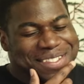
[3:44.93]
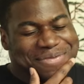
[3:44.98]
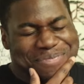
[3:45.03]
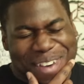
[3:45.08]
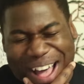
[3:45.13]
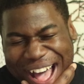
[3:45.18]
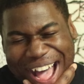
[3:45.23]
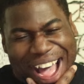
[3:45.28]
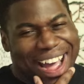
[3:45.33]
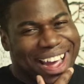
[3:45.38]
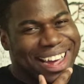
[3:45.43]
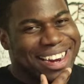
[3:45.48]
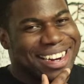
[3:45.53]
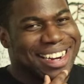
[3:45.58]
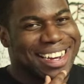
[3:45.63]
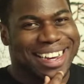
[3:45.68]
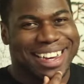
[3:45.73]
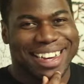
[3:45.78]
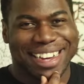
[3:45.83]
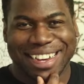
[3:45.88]

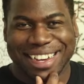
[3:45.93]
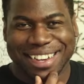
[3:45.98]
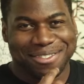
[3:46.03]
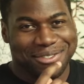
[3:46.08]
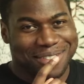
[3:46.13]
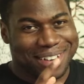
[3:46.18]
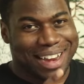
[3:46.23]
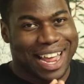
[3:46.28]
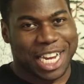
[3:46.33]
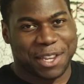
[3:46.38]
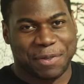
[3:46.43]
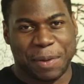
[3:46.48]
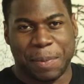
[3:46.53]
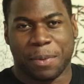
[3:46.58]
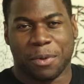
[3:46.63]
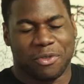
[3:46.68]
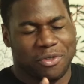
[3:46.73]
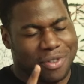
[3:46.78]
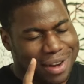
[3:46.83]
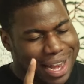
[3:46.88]
Man! Relax,
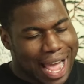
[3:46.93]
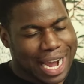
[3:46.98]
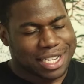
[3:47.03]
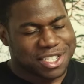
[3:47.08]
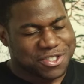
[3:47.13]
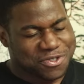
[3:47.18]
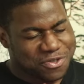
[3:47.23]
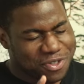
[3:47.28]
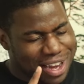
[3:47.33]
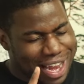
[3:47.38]
people. Relax.